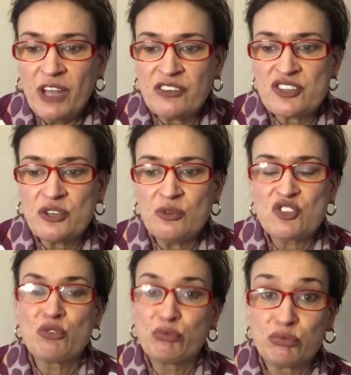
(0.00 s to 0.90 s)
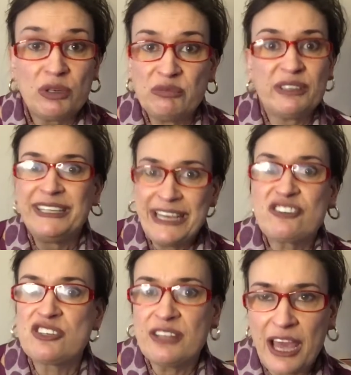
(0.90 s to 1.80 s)
to
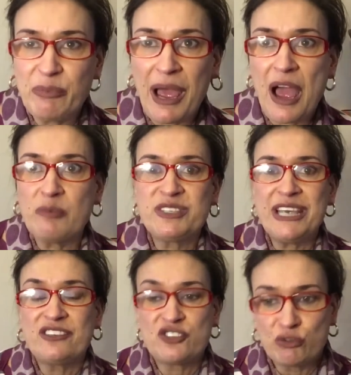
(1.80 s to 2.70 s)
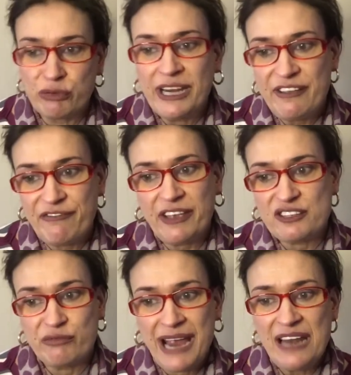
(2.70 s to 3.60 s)
linked to that perhaps is to really
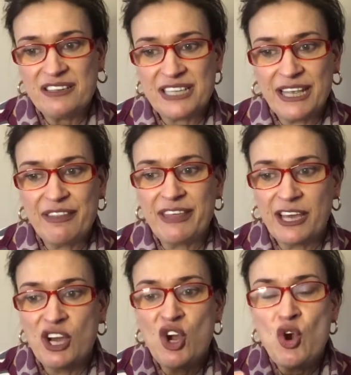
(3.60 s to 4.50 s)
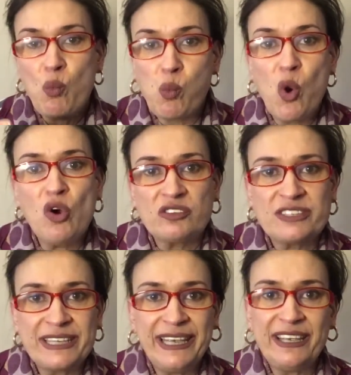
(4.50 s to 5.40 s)
face reality and think
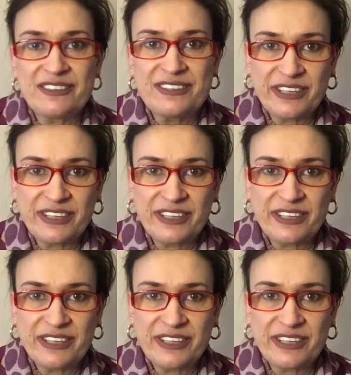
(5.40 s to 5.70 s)
what is